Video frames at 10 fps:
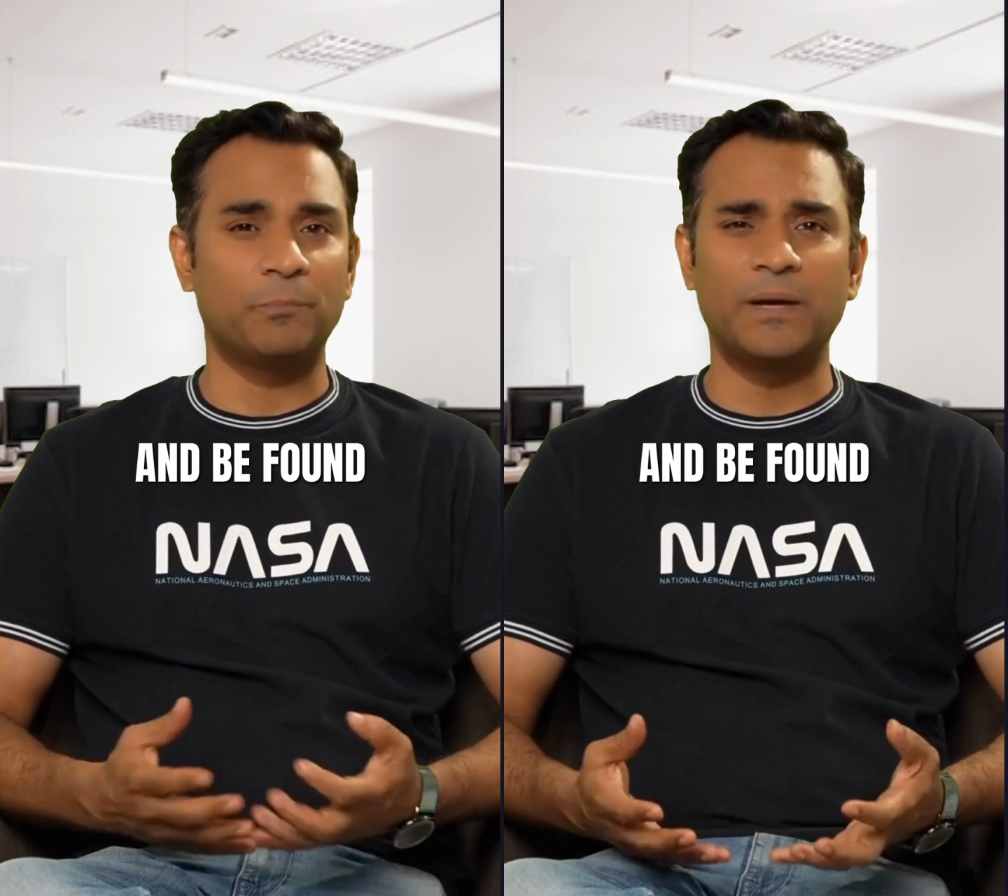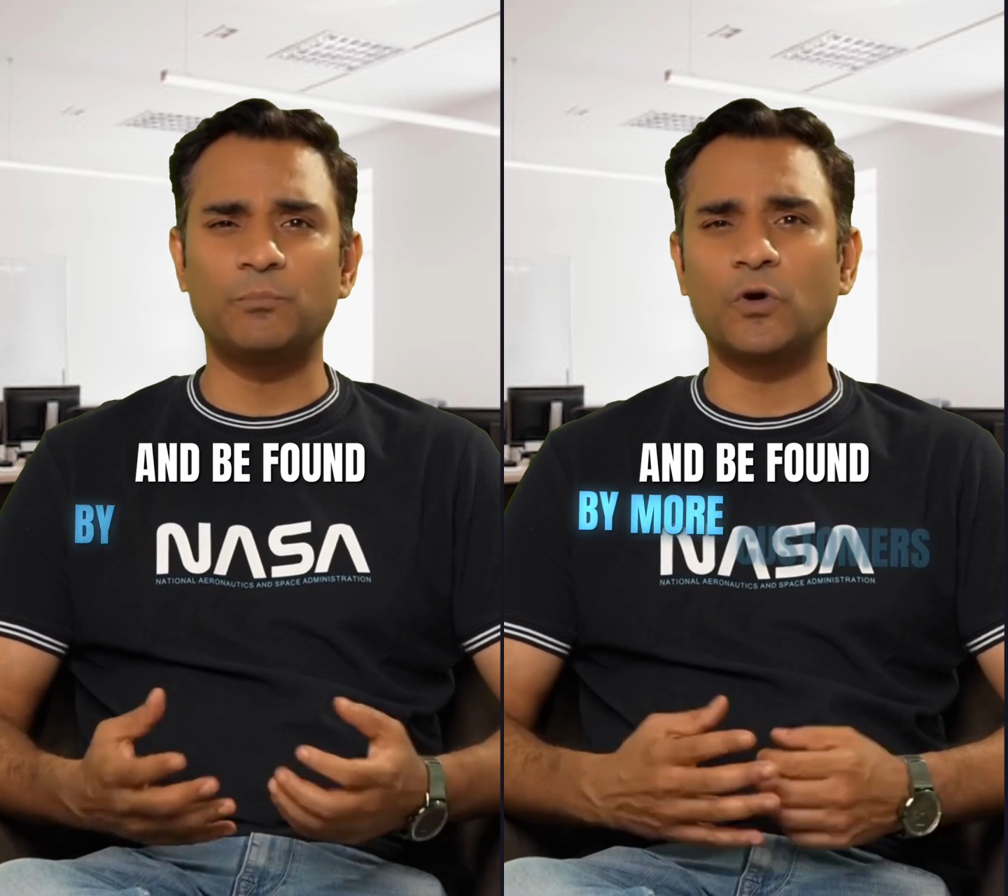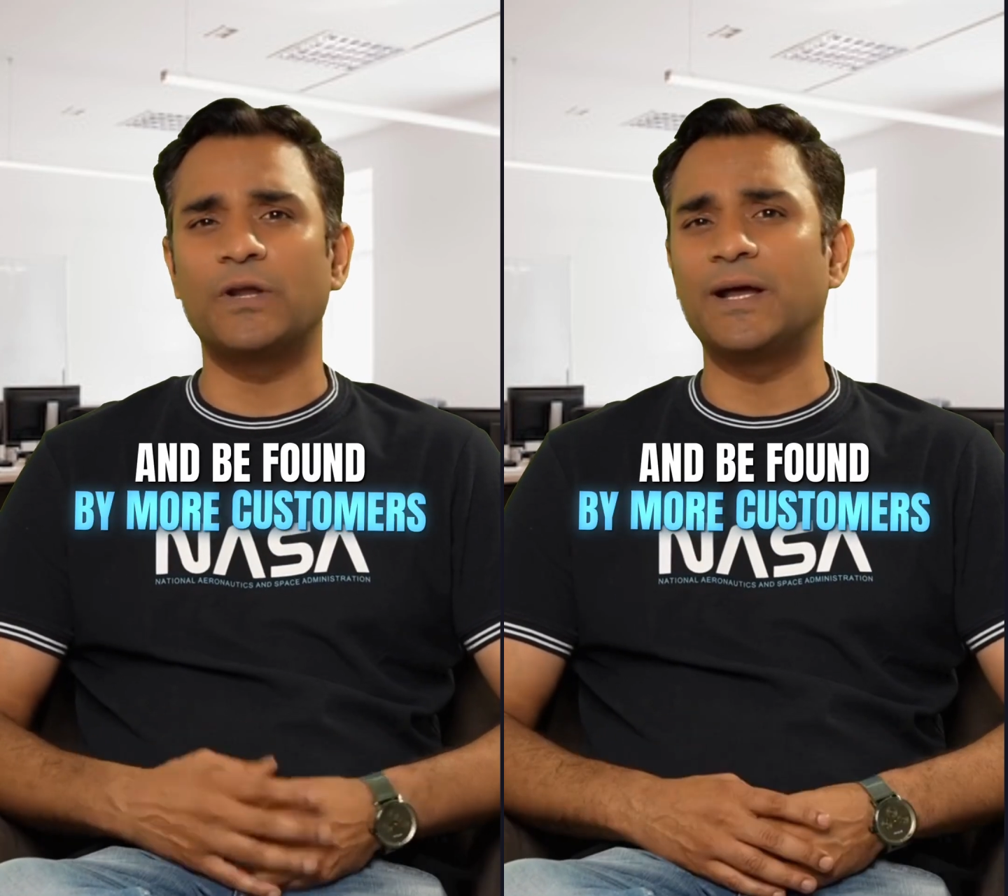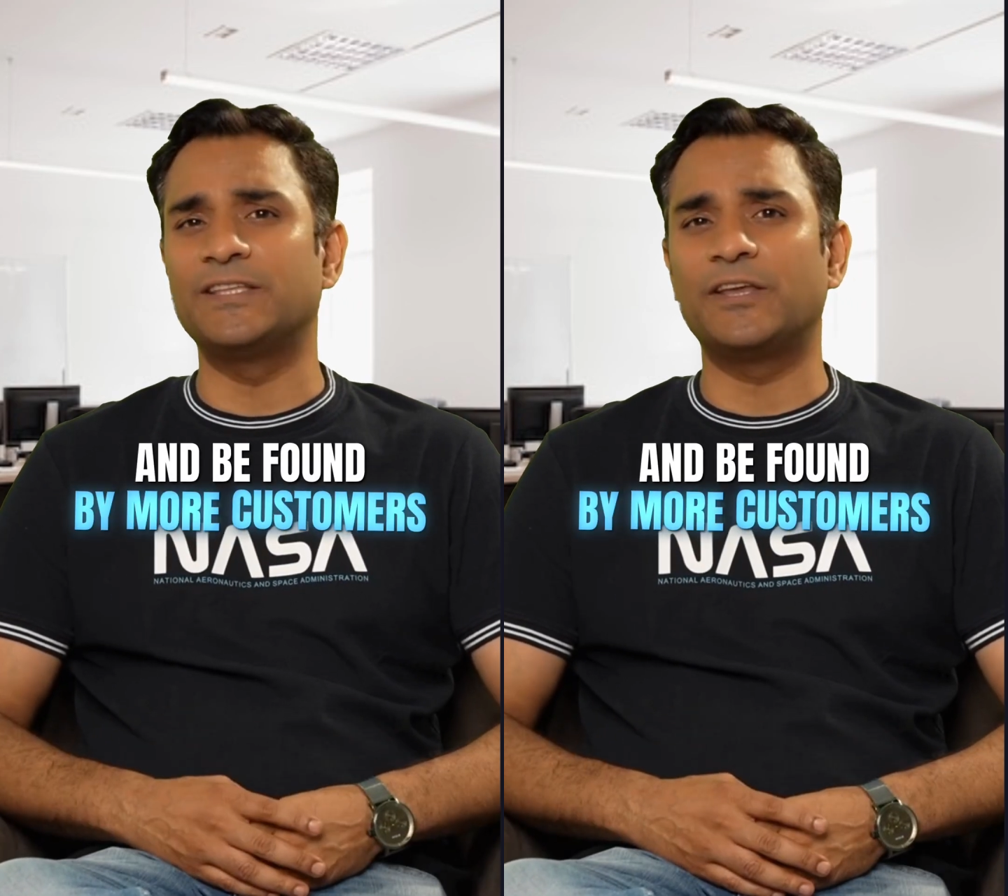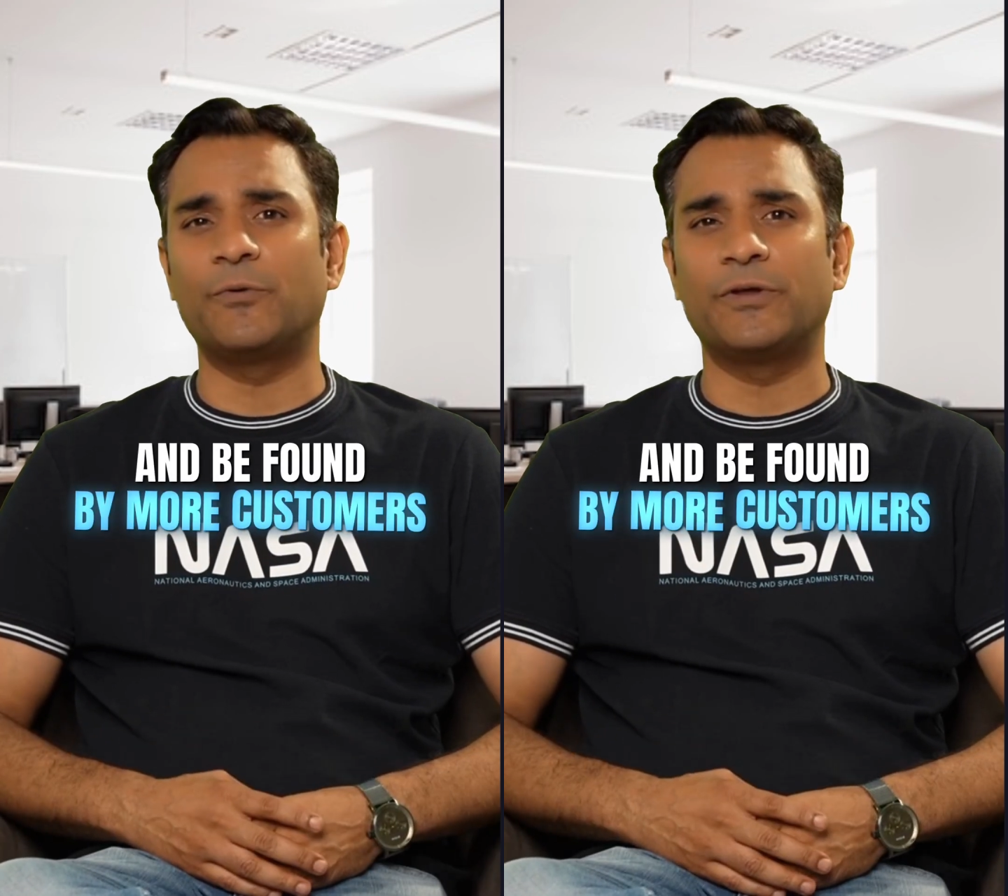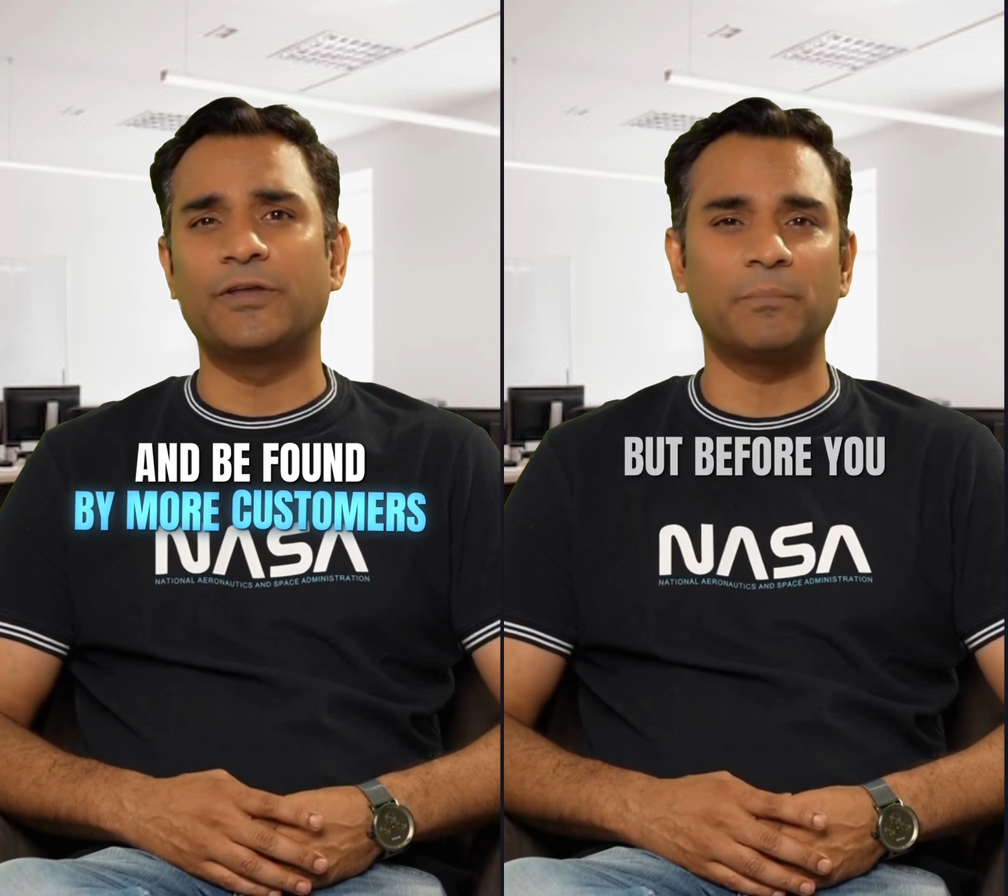by more customers.